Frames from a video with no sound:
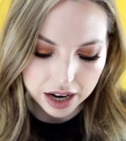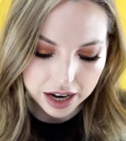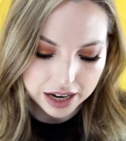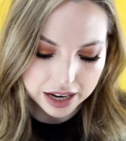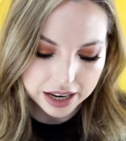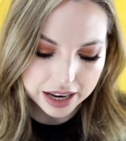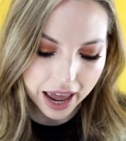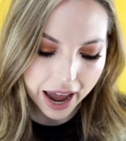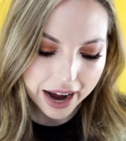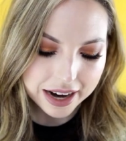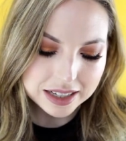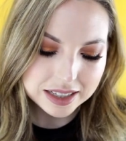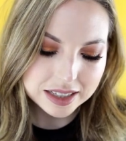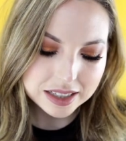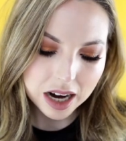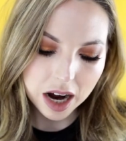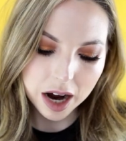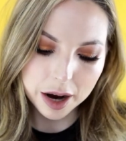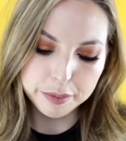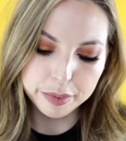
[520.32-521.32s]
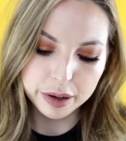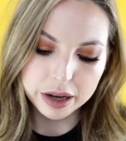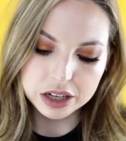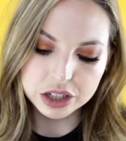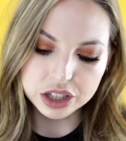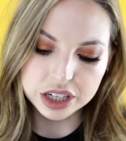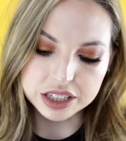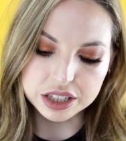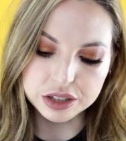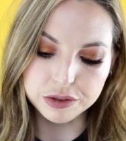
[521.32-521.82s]
Next, I
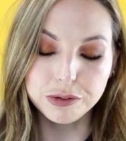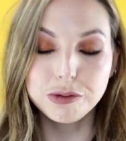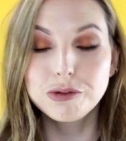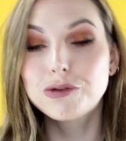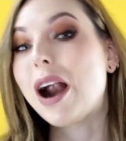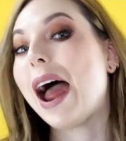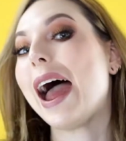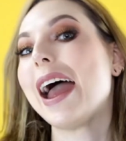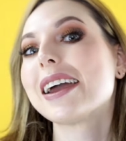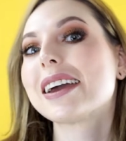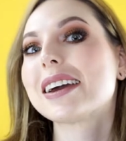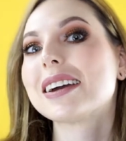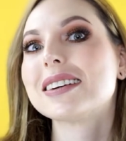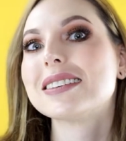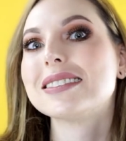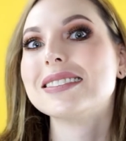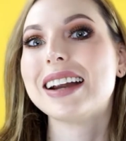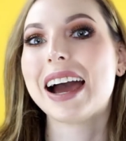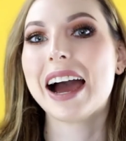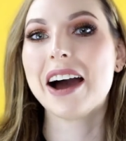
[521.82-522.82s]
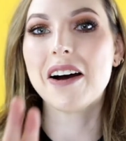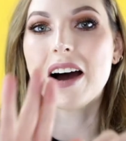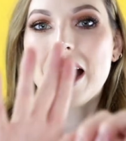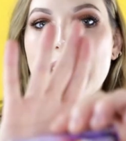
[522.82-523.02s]
purchased Freck. Now,